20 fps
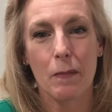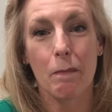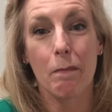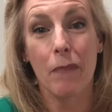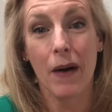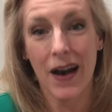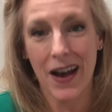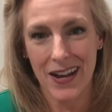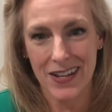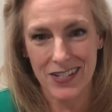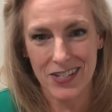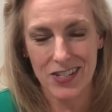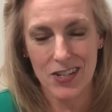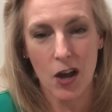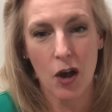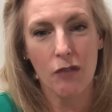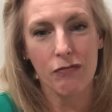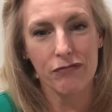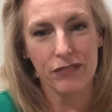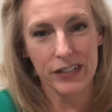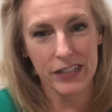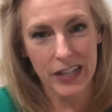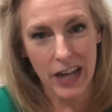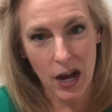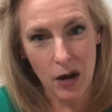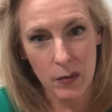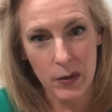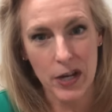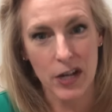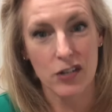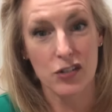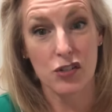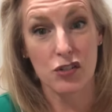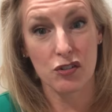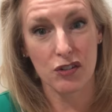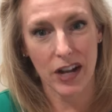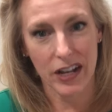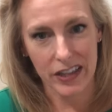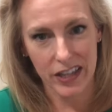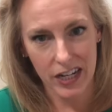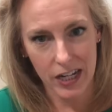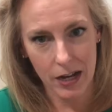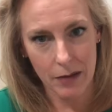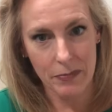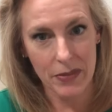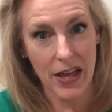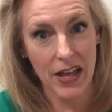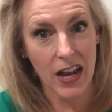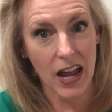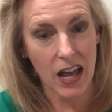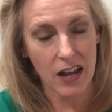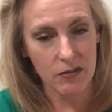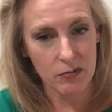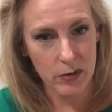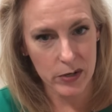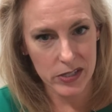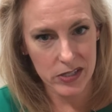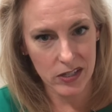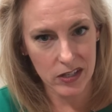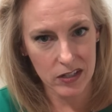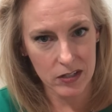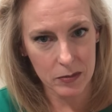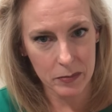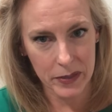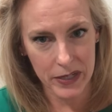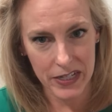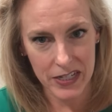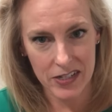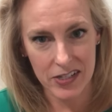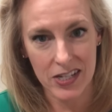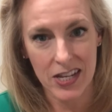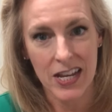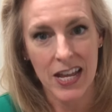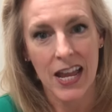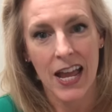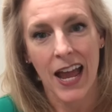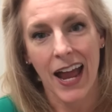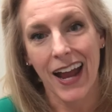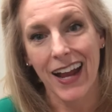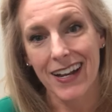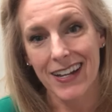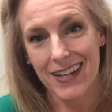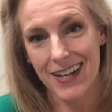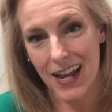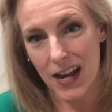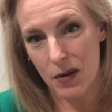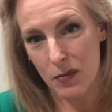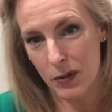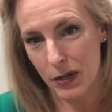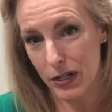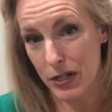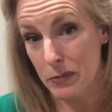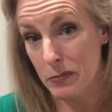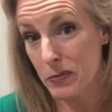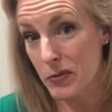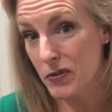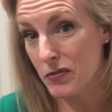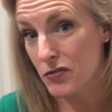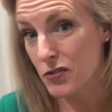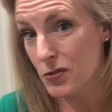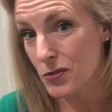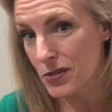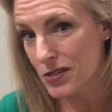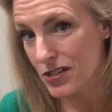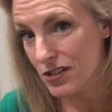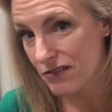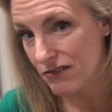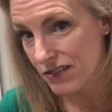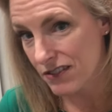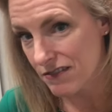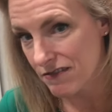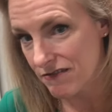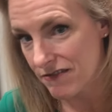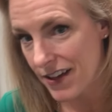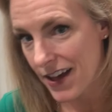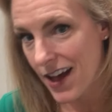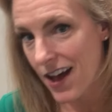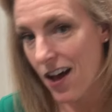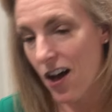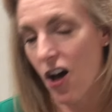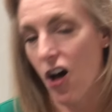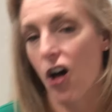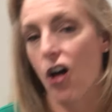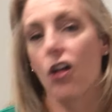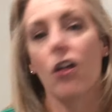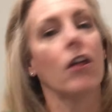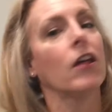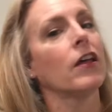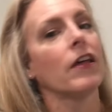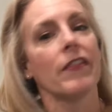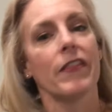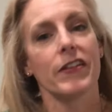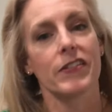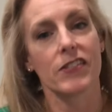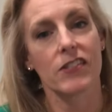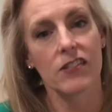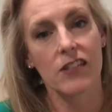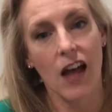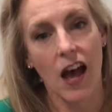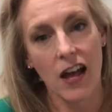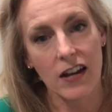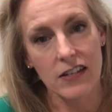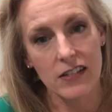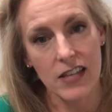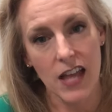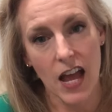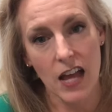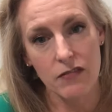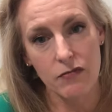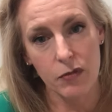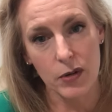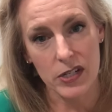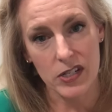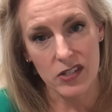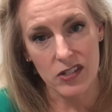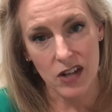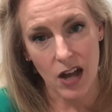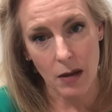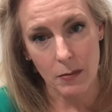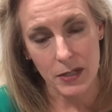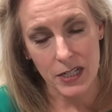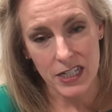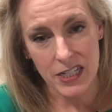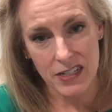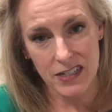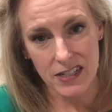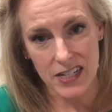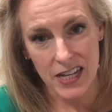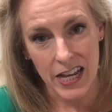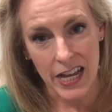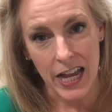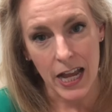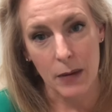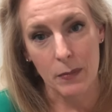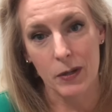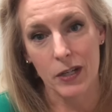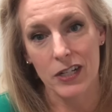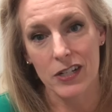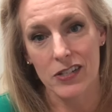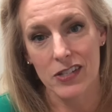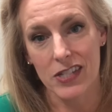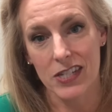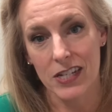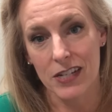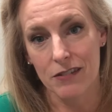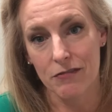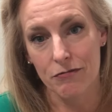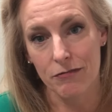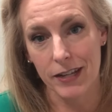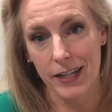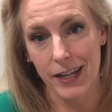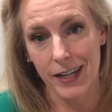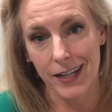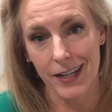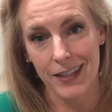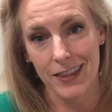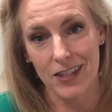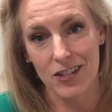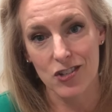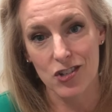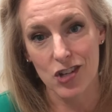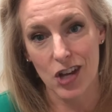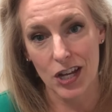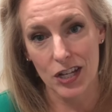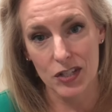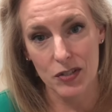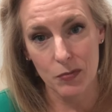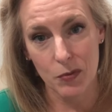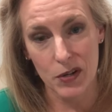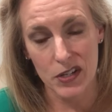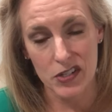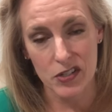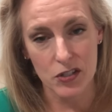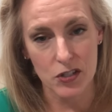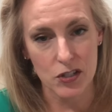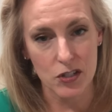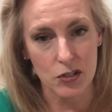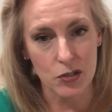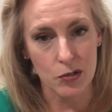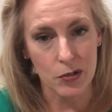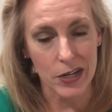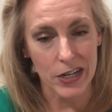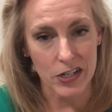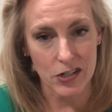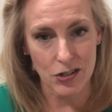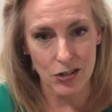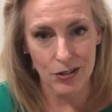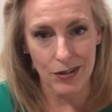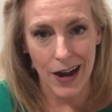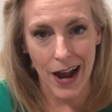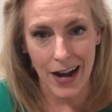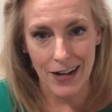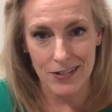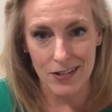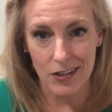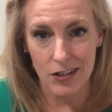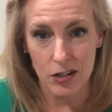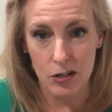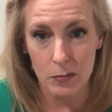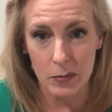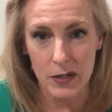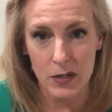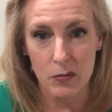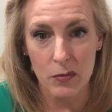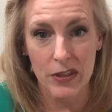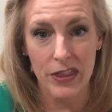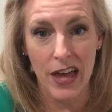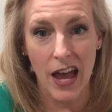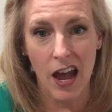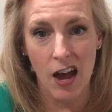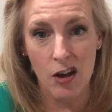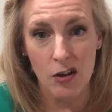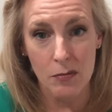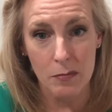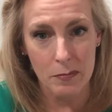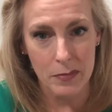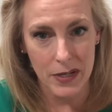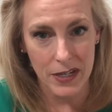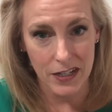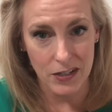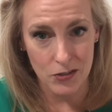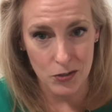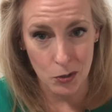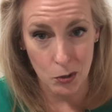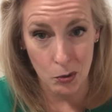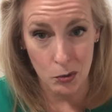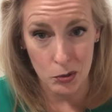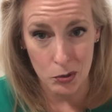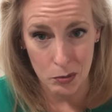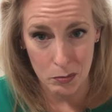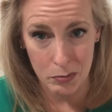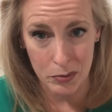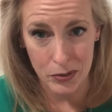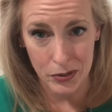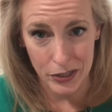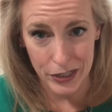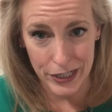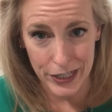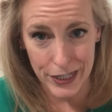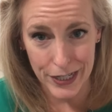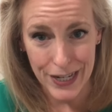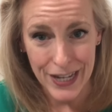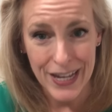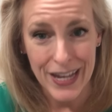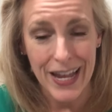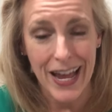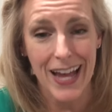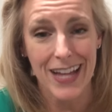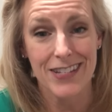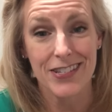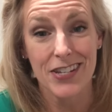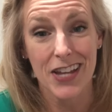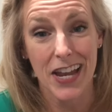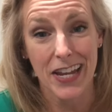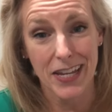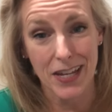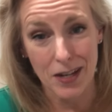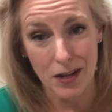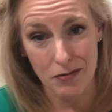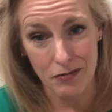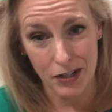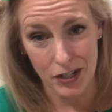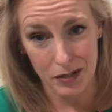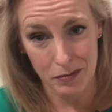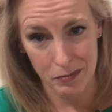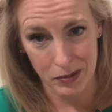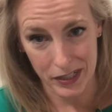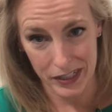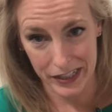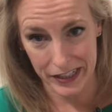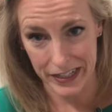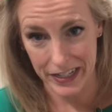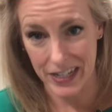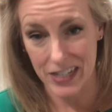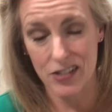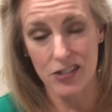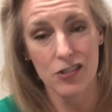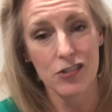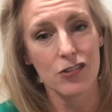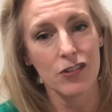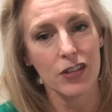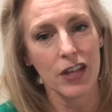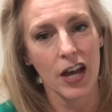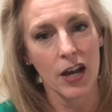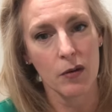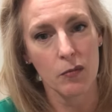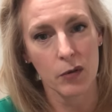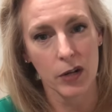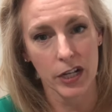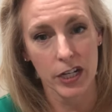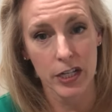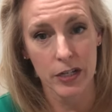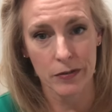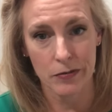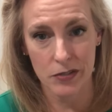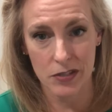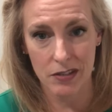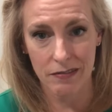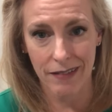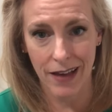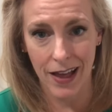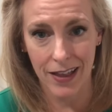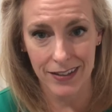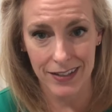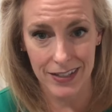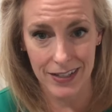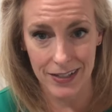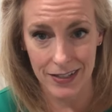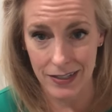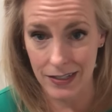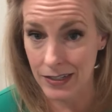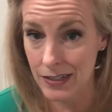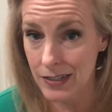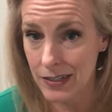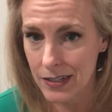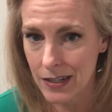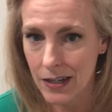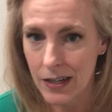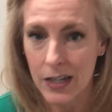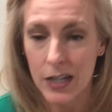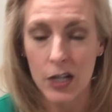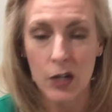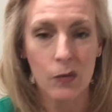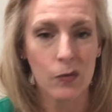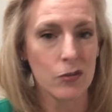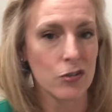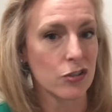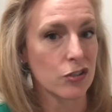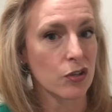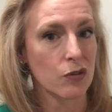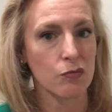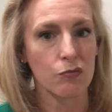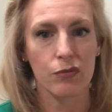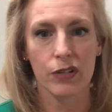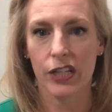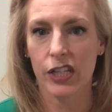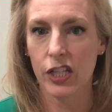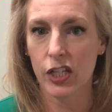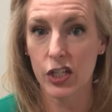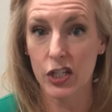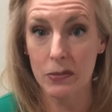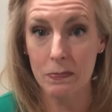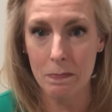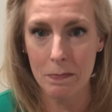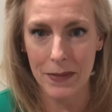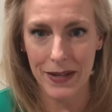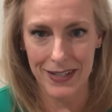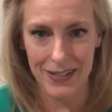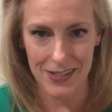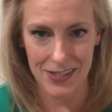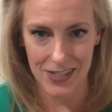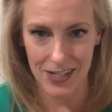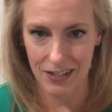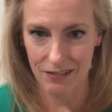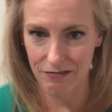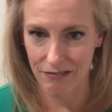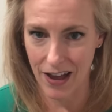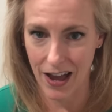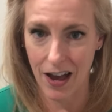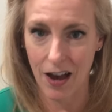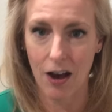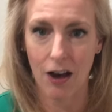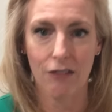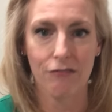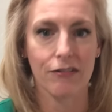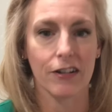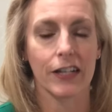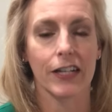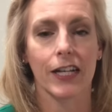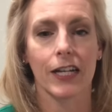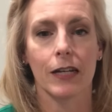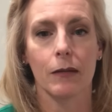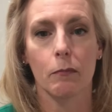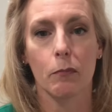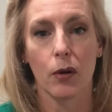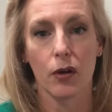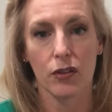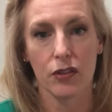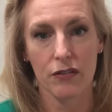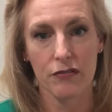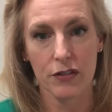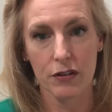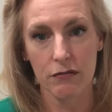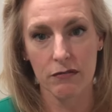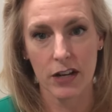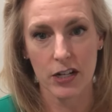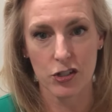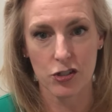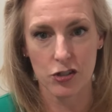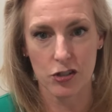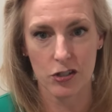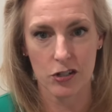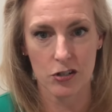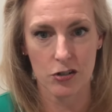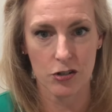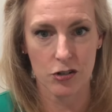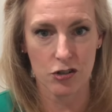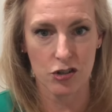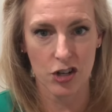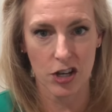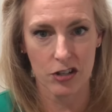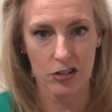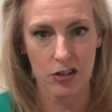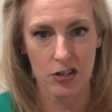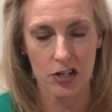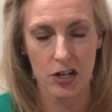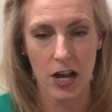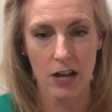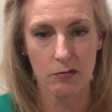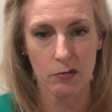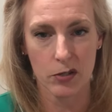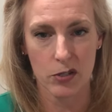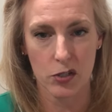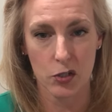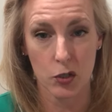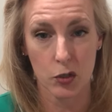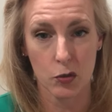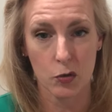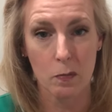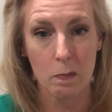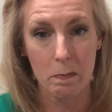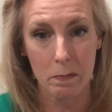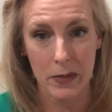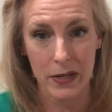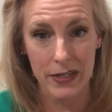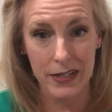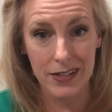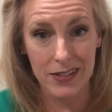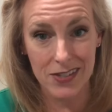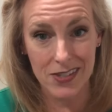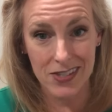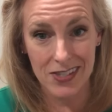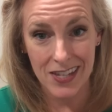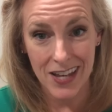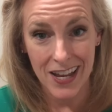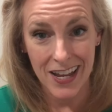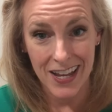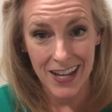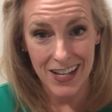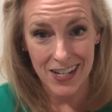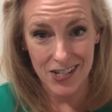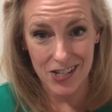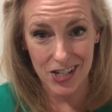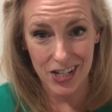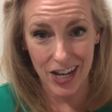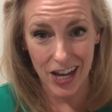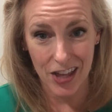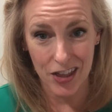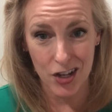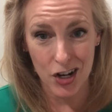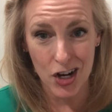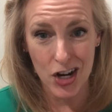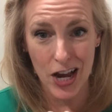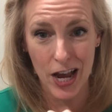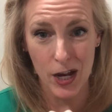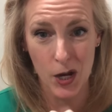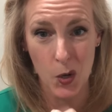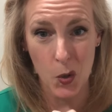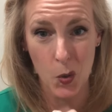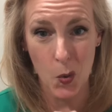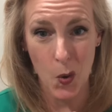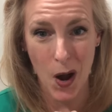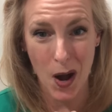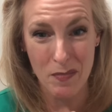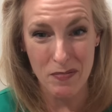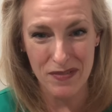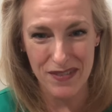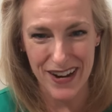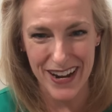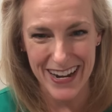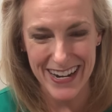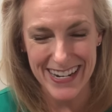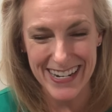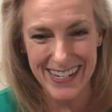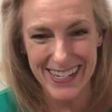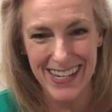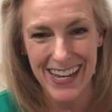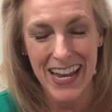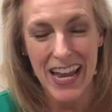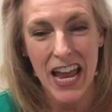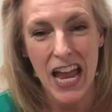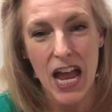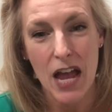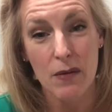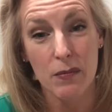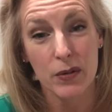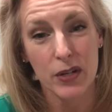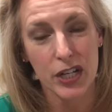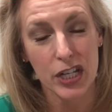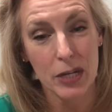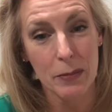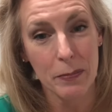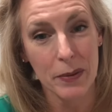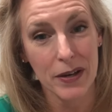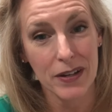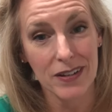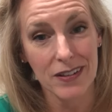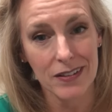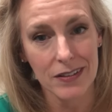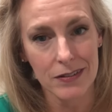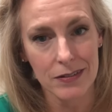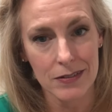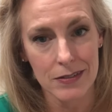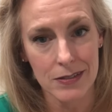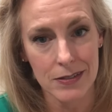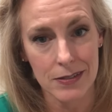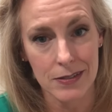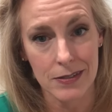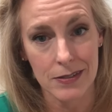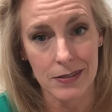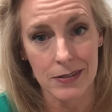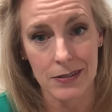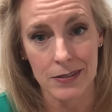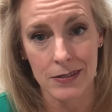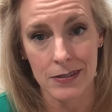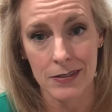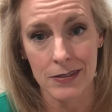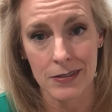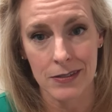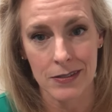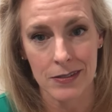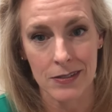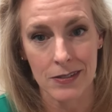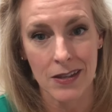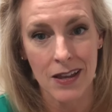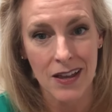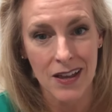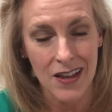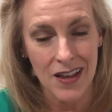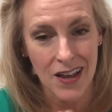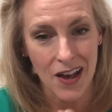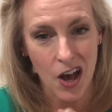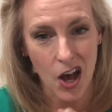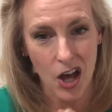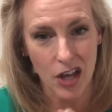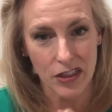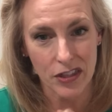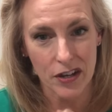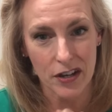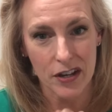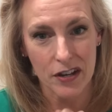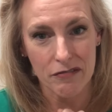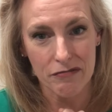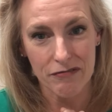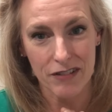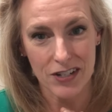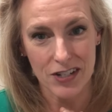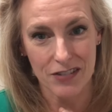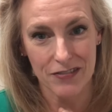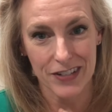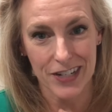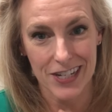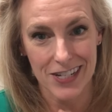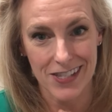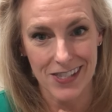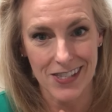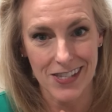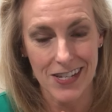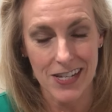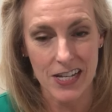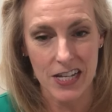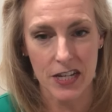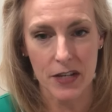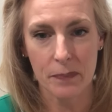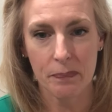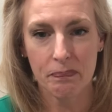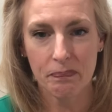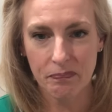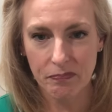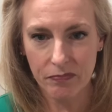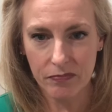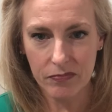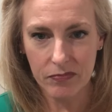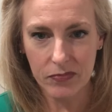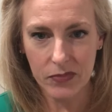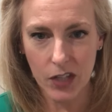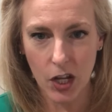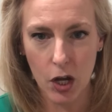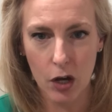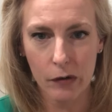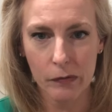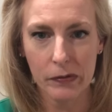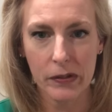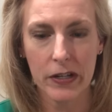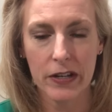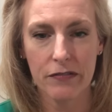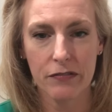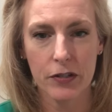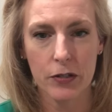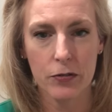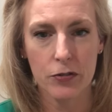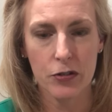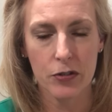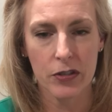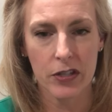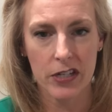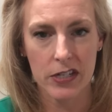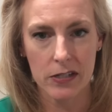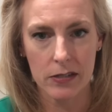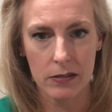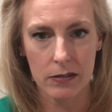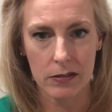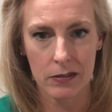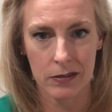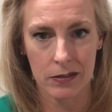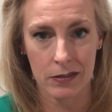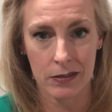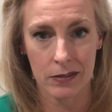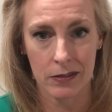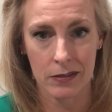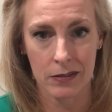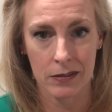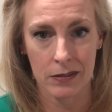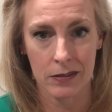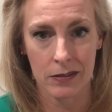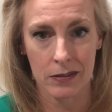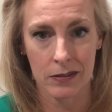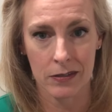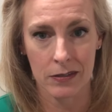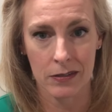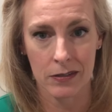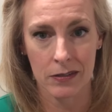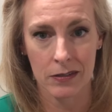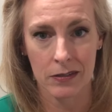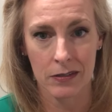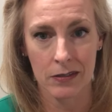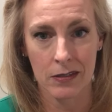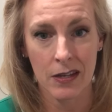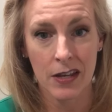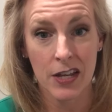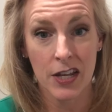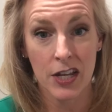But hopefully now we are strengthening up that head voice a little bit. And now we're going to move to a different vowel that's not as head voice dominant. And we're going to see if we can get the chest voice to interact a little bit without being a total bully and taking over completely. And to do that, we're going to use the vowel E, which is a really good mixing vowel for getting both of your registers, your chest and your head voice, to mix together and cooperate. And we're going to put a little Z on the front of it, a Z. Hopefully if you do this, Z,